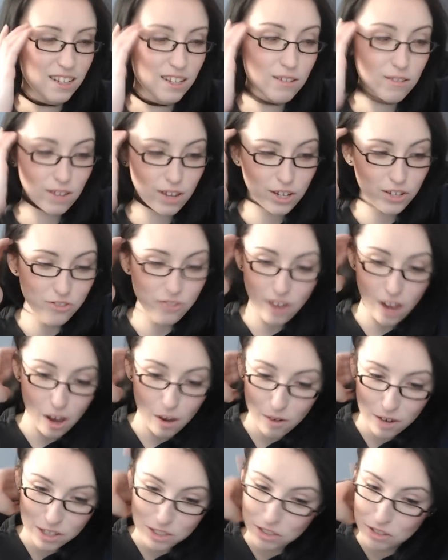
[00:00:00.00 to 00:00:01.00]
And he was like, no,
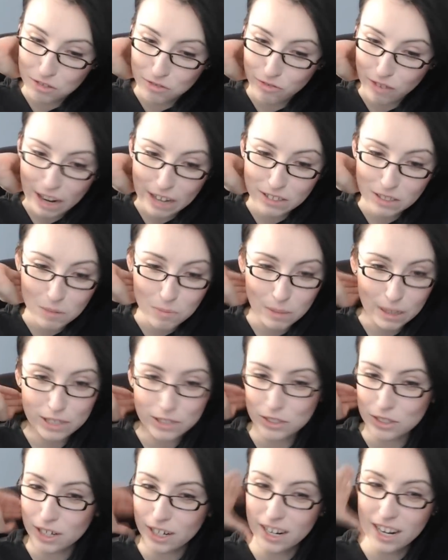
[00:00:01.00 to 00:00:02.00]
I just found the picture.